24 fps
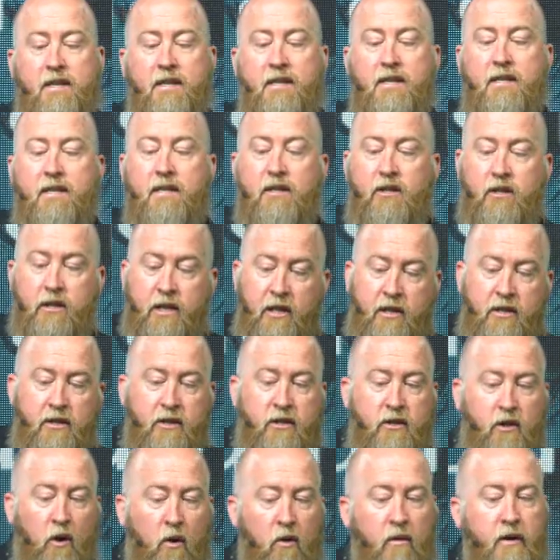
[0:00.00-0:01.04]
this is
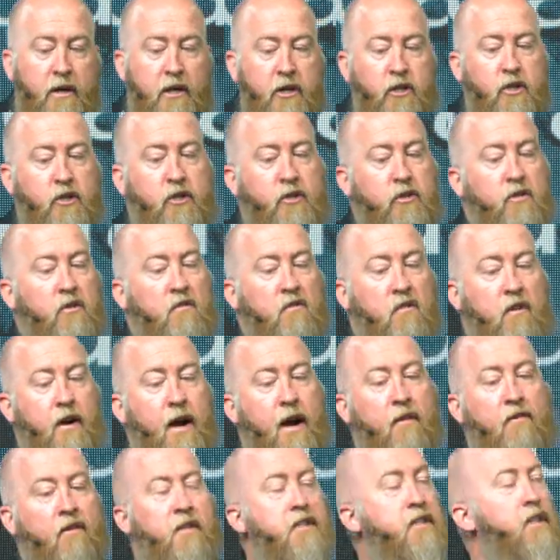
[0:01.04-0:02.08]
this story is true
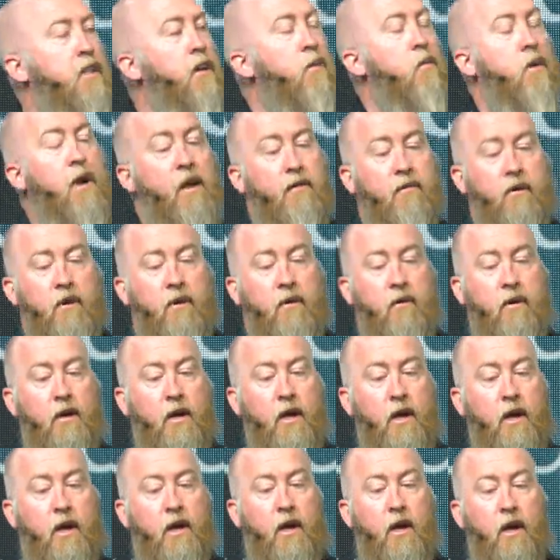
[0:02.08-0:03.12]
for every single one of you.